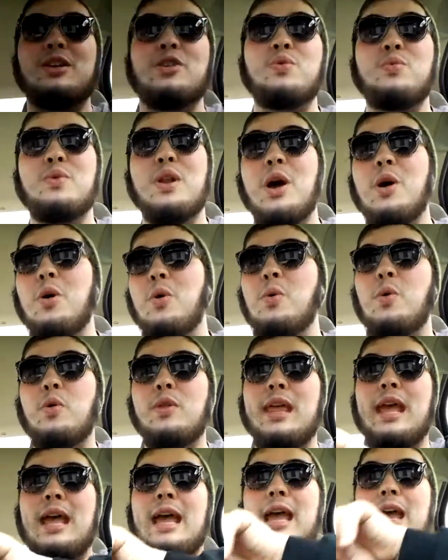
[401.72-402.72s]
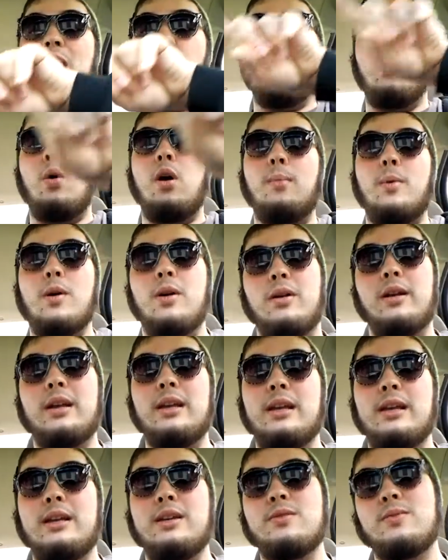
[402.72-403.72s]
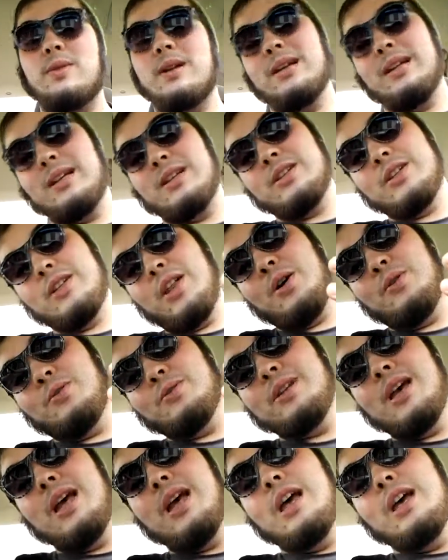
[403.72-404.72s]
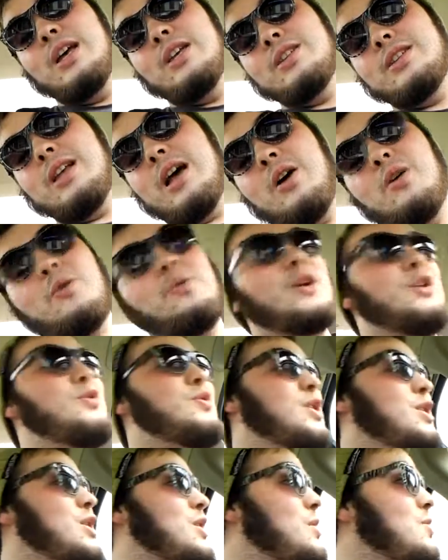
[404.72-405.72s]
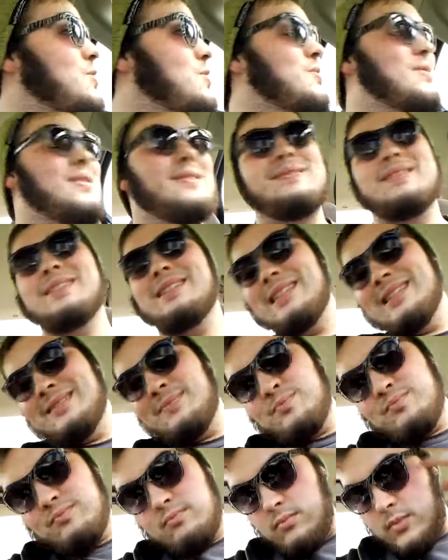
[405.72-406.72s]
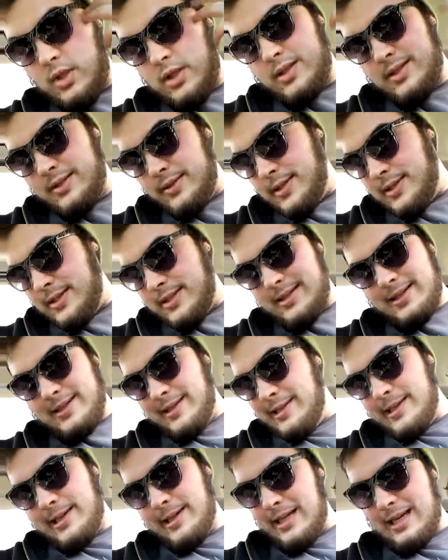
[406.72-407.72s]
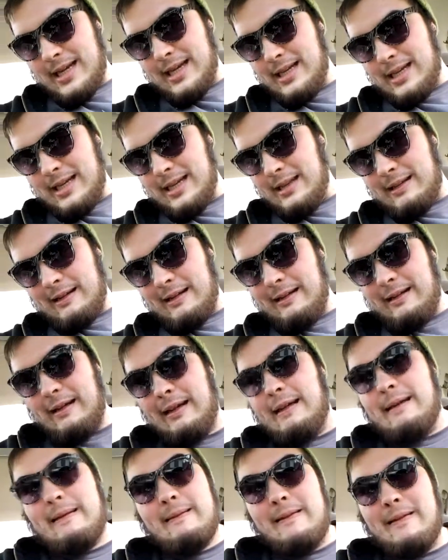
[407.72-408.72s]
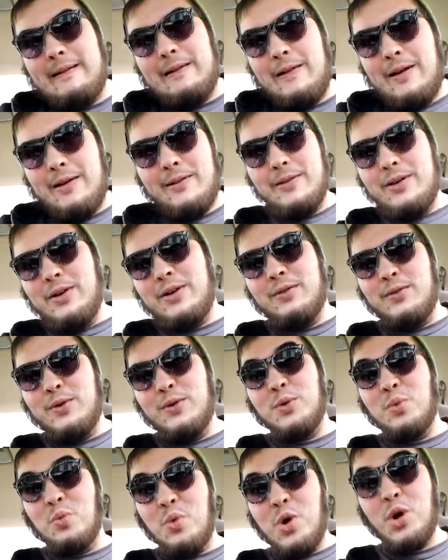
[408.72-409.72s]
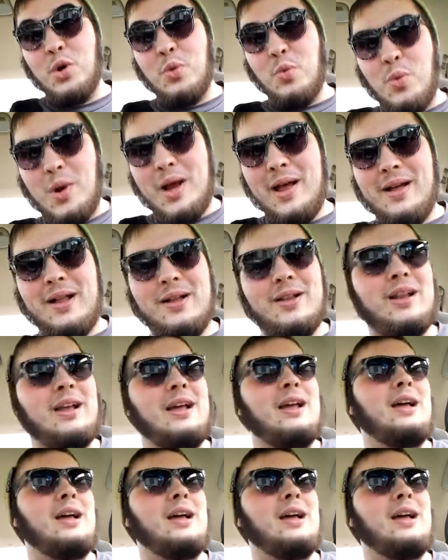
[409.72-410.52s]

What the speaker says: you know that Walmart is right next to Lowe's. So what you can do, this is just a little idea that I had. I don't know if it would work well,